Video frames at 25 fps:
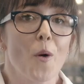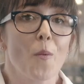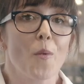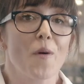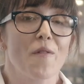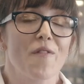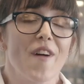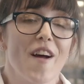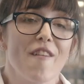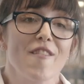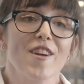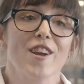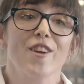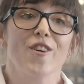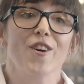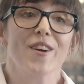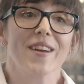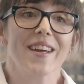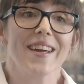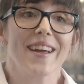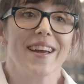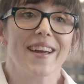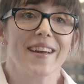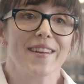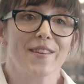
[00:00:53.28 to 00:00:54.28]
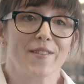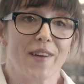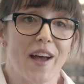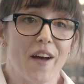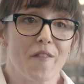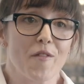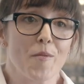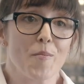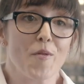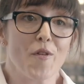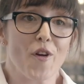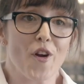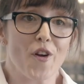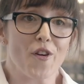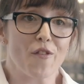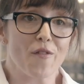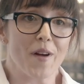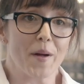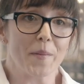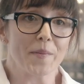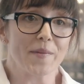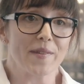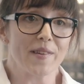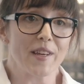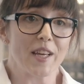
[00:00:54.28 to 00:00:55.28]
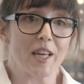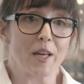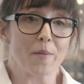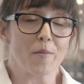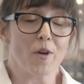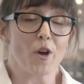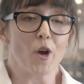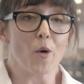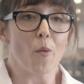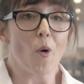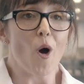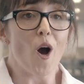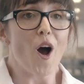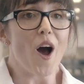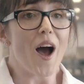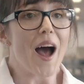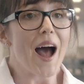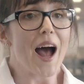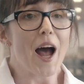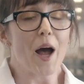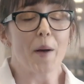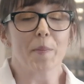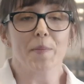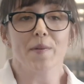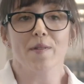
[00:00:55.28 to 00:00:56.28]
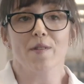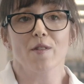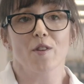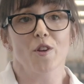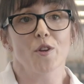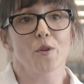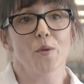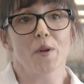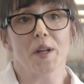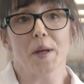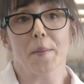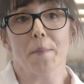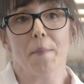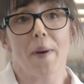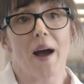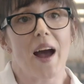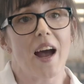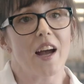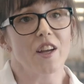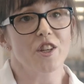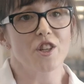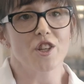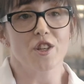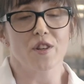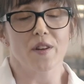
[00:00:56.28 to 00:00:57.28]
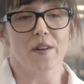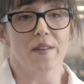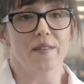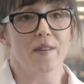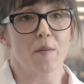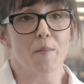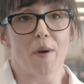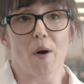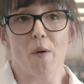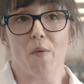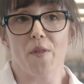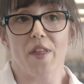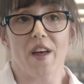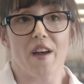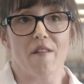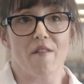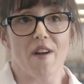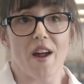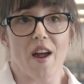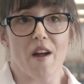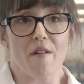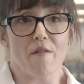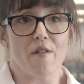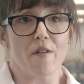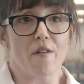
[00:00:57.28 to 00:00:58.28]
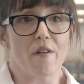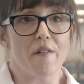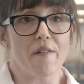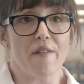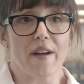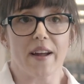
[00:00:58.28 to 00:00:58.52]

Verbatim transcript: We're very lucky here to have a programme team who are absolutely passionate about their area of